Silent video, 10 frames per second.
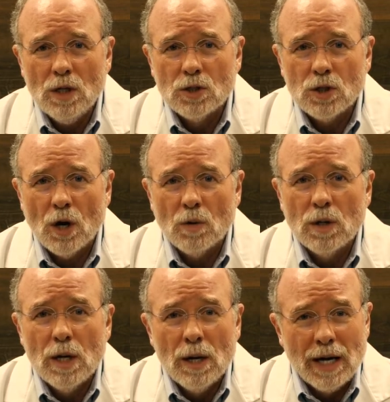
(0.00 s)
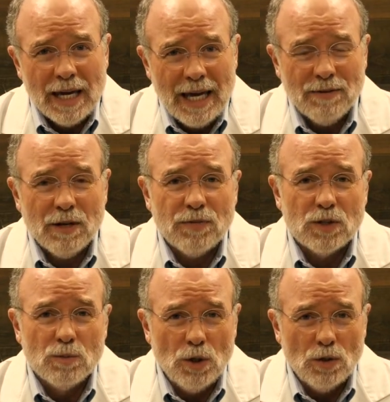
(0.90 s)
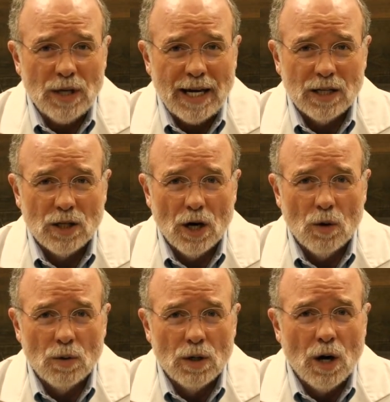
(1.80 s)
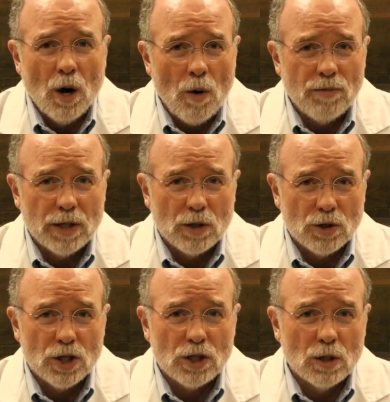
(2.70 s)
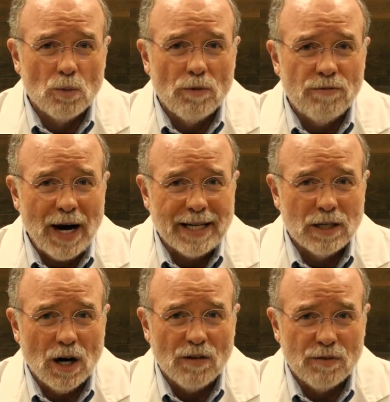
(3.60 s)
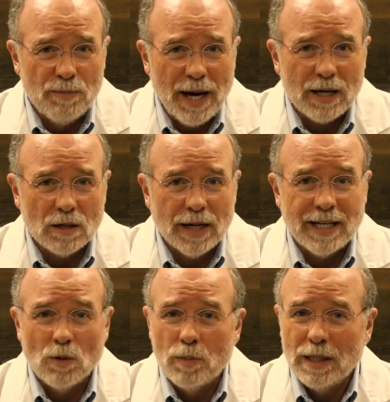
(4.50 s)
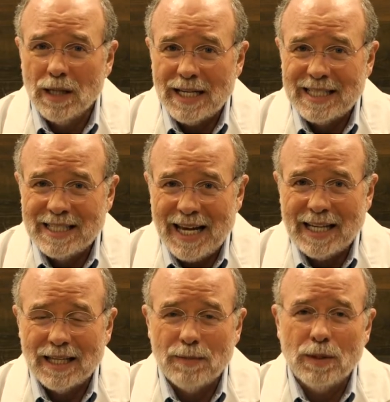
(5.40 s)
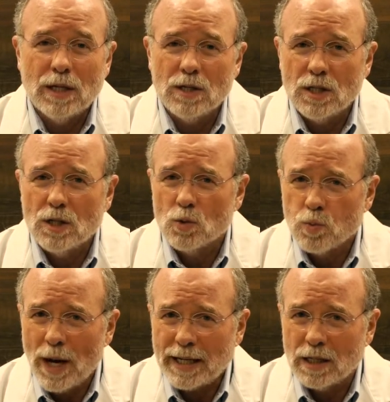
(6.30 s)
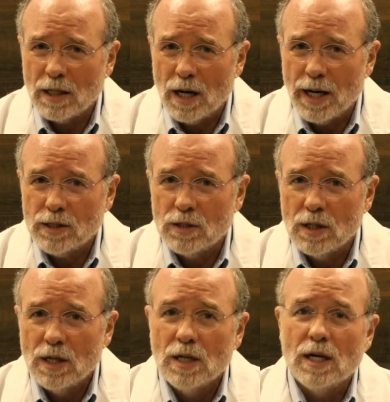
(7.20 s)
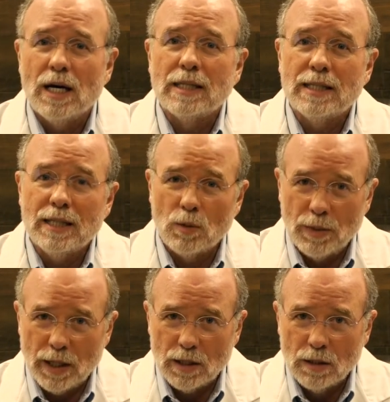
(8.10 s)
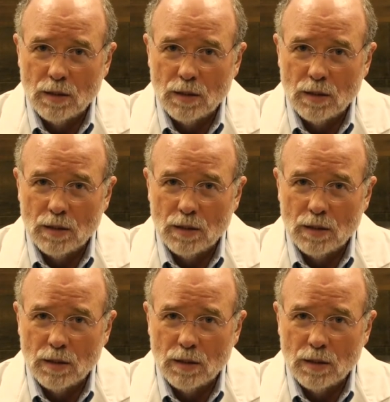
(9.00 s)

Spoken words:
So even if it's mutated though, hopefully your system will fight it off better and it will be less deadly because it has recognized a little bit